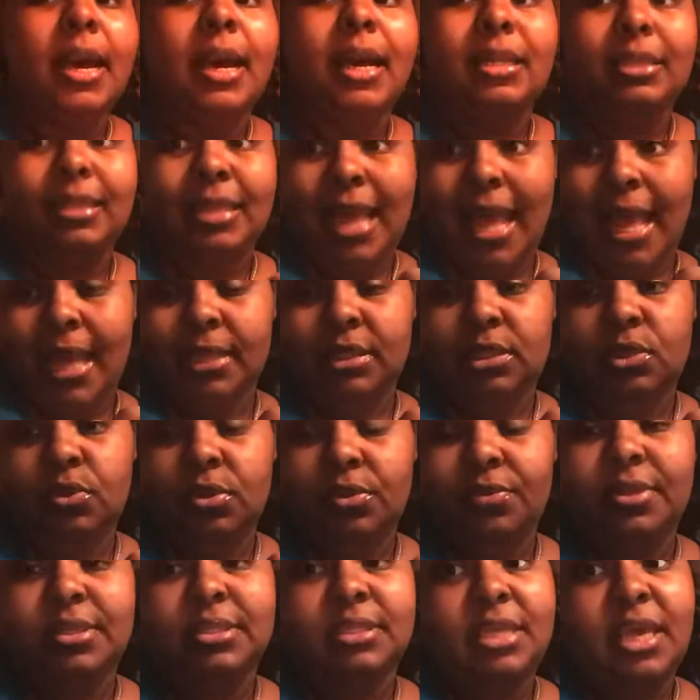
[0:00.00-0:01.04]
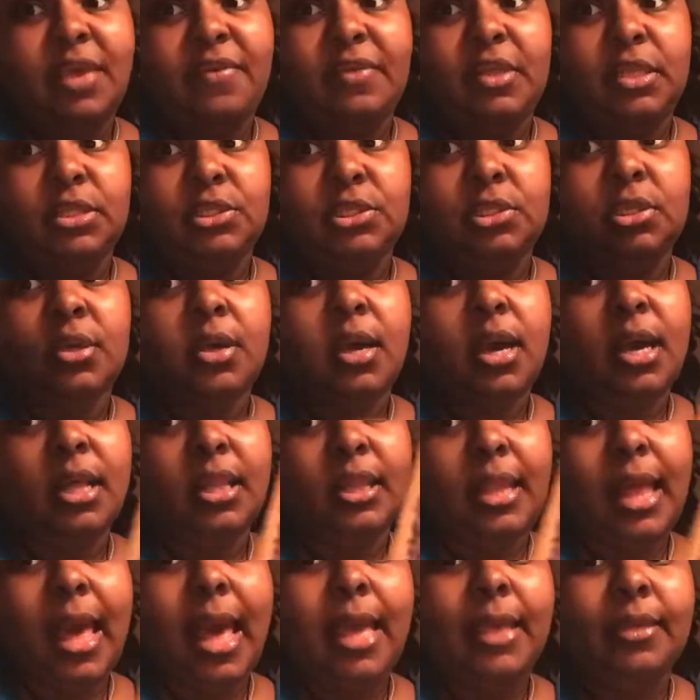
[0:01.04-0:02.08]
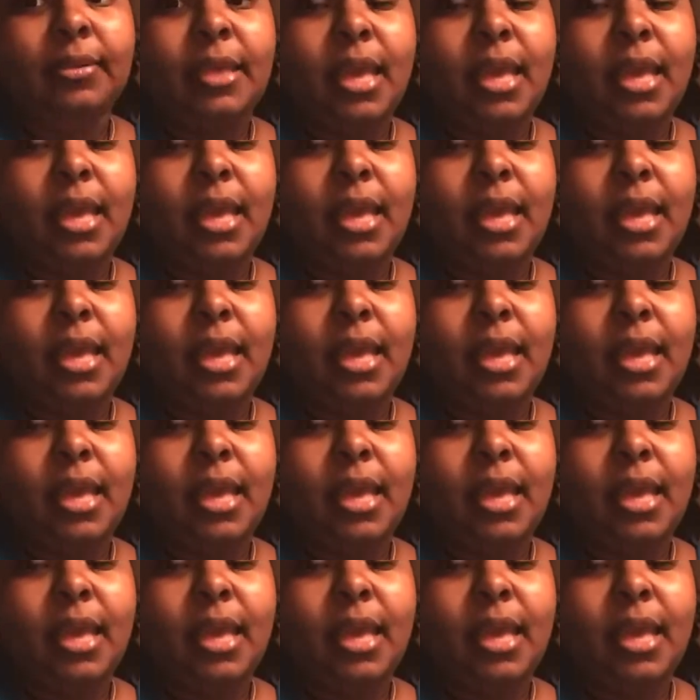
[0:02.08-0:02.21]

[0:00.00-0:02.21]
A lot. 21 Savage. A lot.